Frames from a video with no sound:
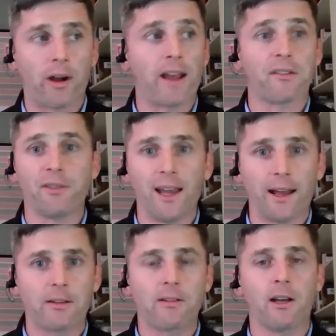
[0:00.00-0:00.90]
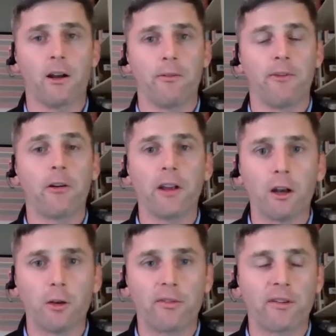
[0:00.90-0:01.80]
board as of yet. You know, very
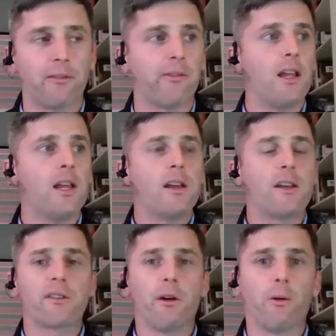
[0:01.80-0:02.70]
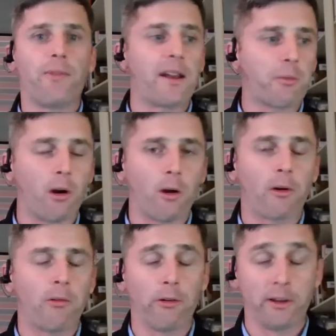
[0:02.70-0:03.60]
elusive. So that's where our
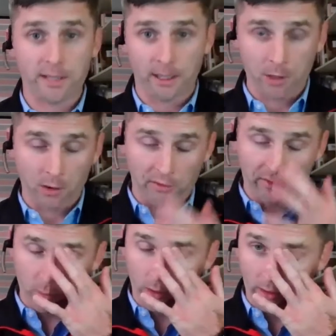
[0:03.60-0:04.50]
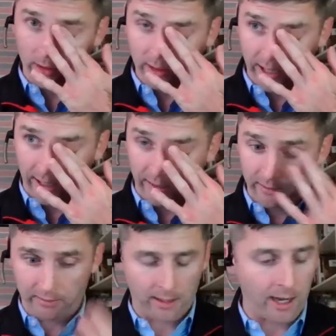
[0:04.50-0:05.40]
recruiting team goes to work
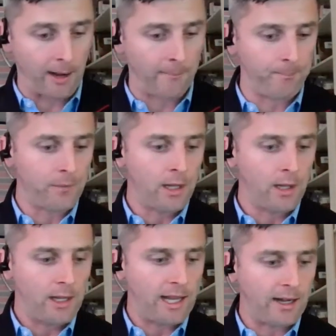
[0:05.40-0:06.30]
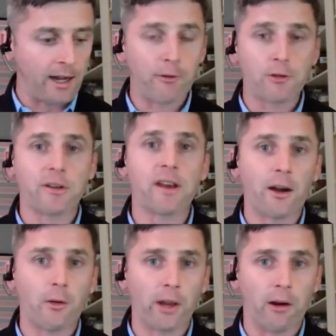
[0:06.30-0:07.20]
and um, and leverages
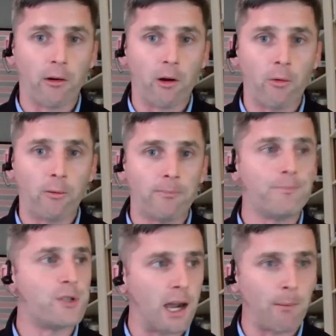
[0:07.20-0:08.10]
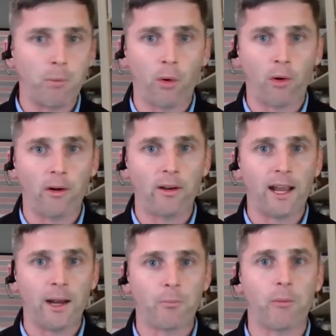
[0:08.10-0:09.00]
not only our own job board
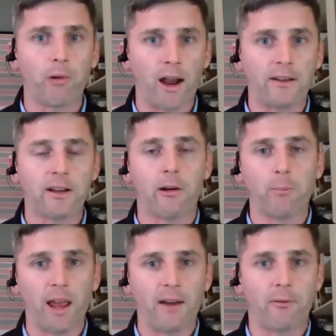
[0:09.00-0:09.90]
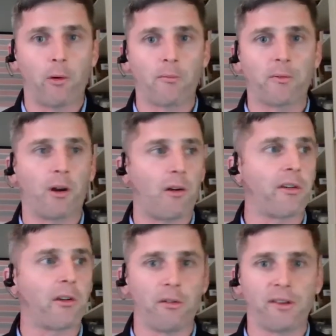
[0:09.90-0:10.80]
and proprietary platforms, but
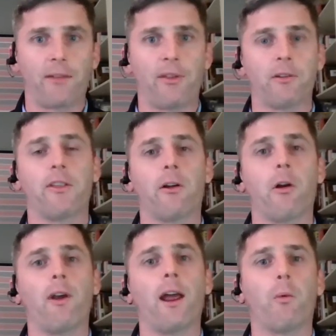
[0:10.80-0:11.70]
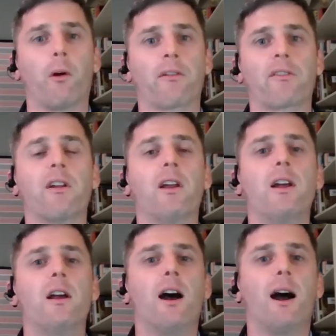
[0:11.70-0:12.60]
also goes out there to their own networks
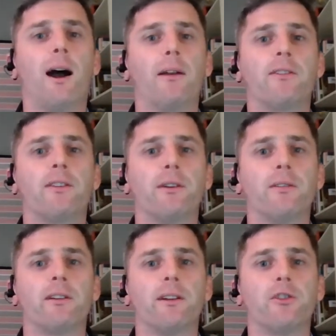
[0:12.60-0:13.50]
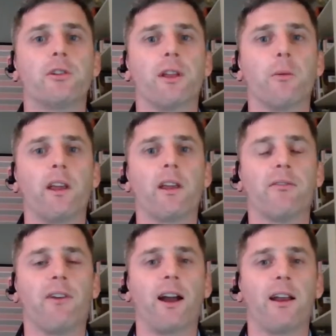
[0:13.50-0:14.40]
uh, to to ensure that we
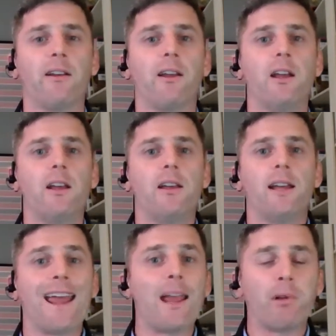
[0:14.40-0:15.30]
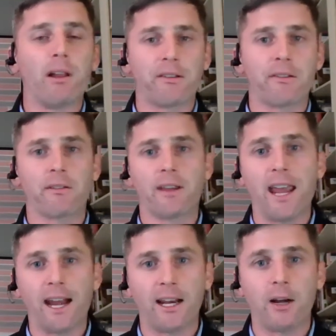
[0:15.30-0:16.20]
can find an A plus
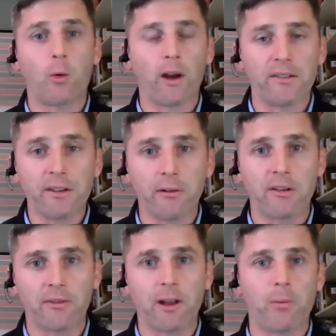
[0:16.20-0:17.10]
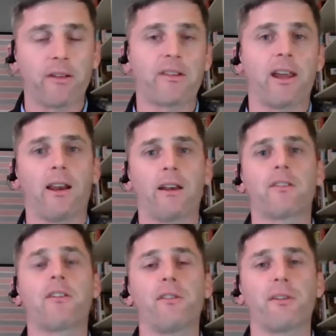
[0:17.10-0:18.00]
candidate or a series of A plus
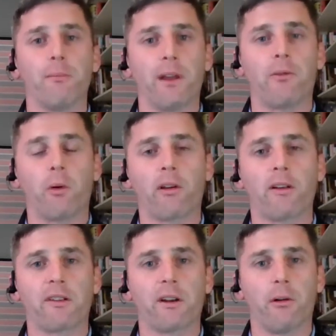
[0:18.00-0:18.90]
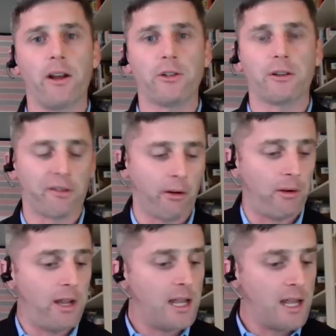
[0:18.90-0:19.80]
candidates to submit for consideration.
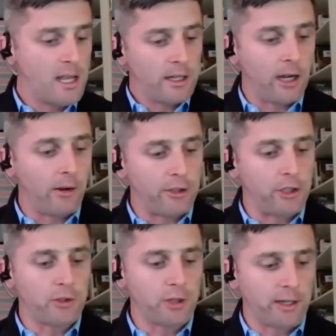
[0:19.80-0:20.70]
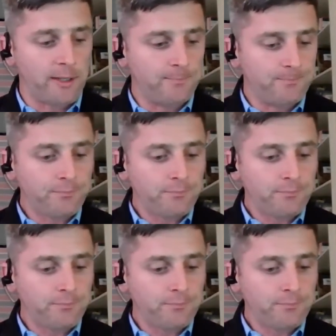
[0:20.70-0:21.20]
So you know, it's usually